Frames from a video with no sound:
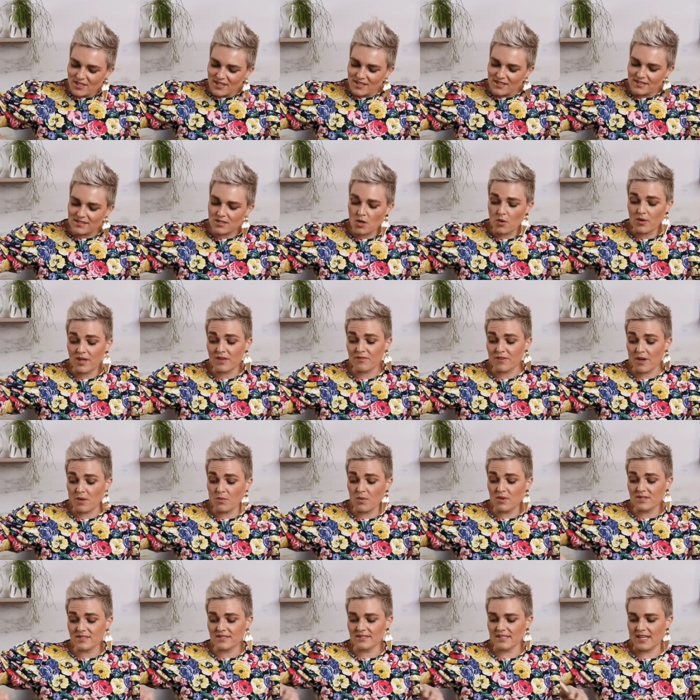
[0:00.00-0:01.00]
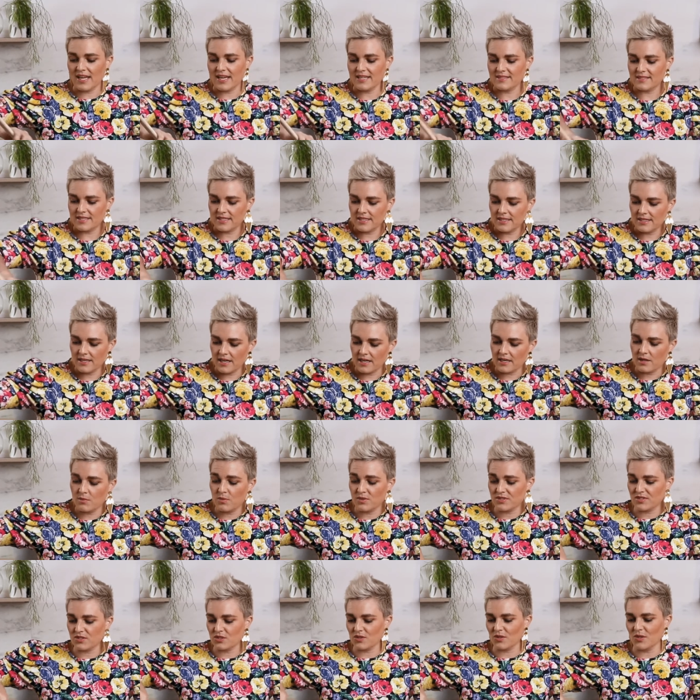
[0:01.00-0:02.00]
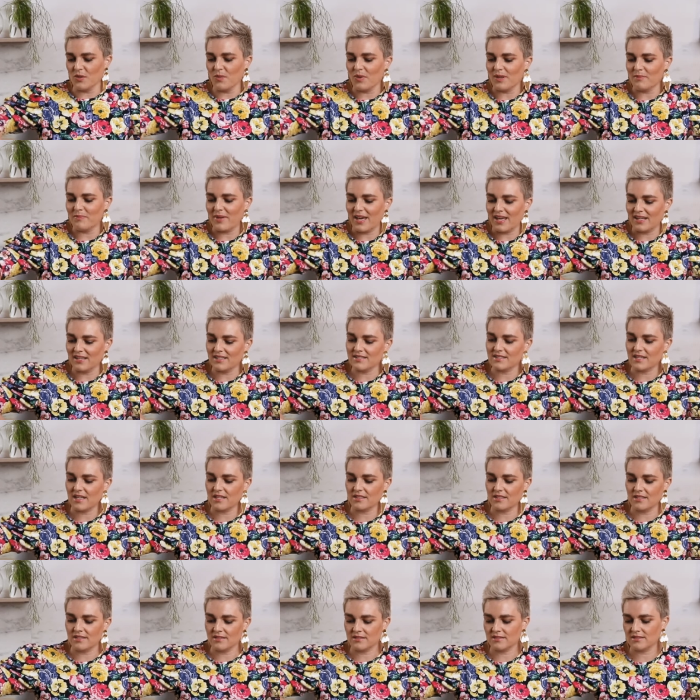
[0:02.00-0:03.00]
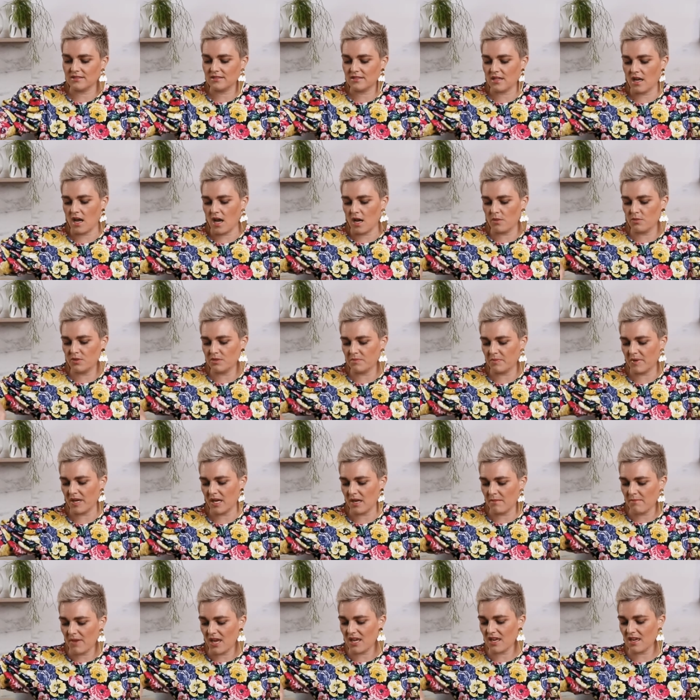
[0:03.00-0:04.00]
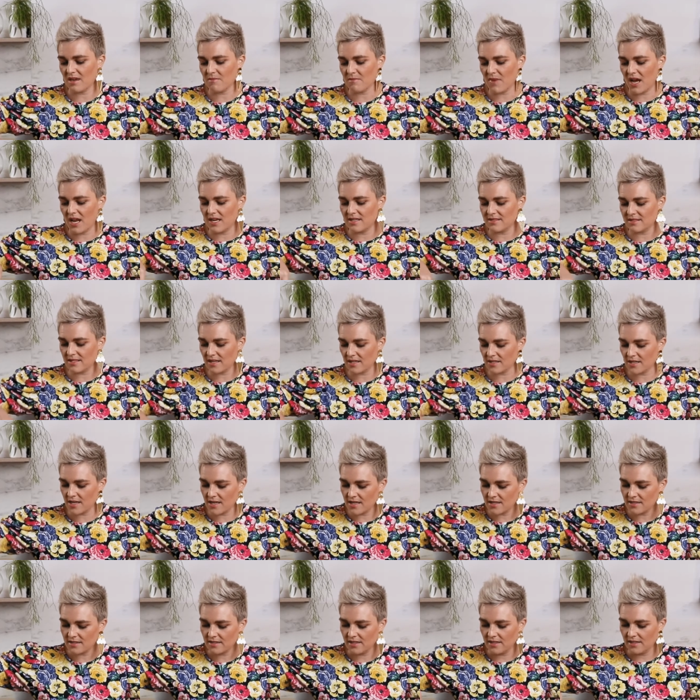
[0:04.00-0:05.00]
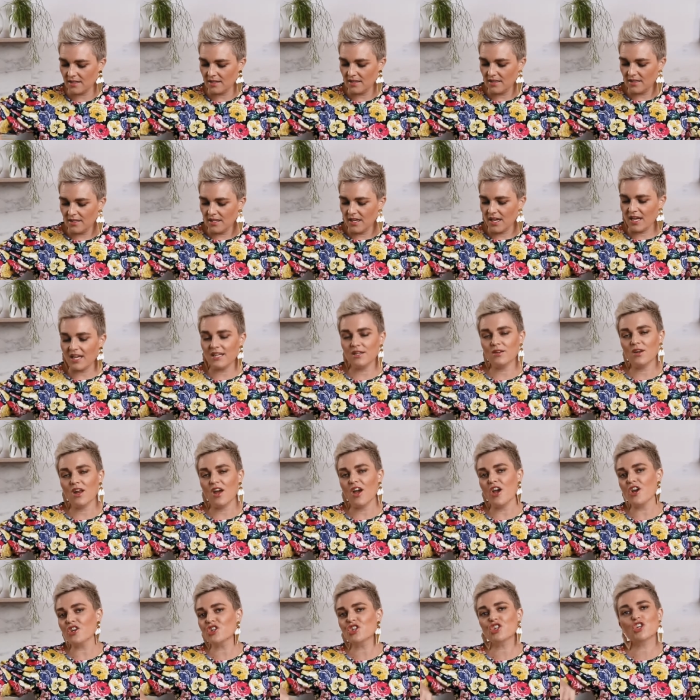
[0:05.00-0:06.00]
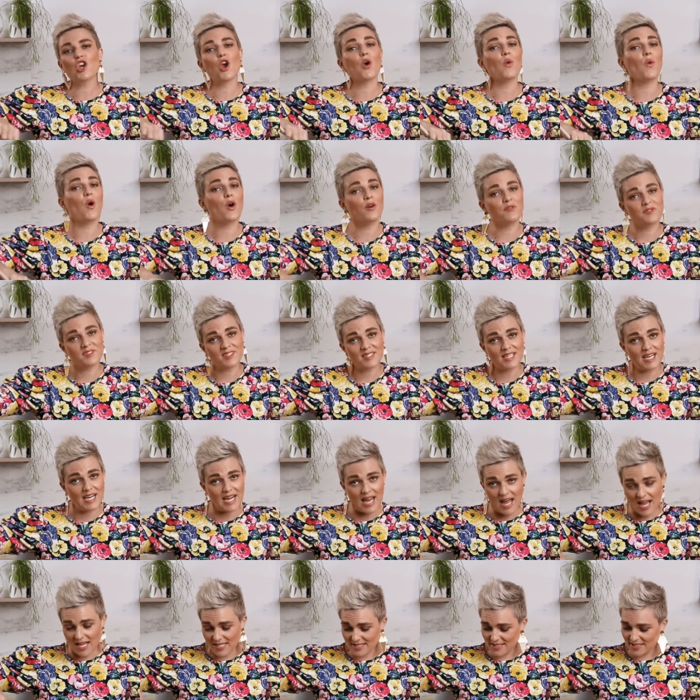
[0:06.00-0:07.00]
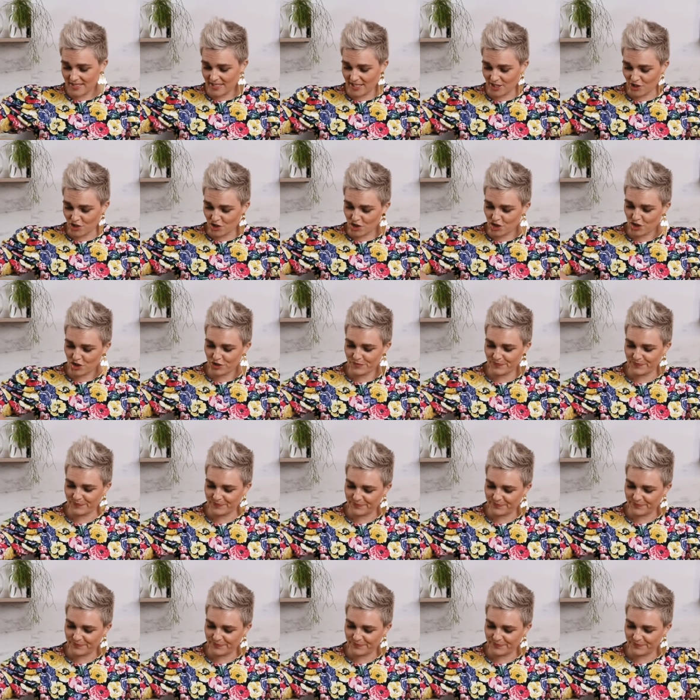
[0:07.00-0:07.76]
So if I wasn't lazy and I wasn't doing one pan lasagna, I would be making my lasagna in a show-off's glass dish.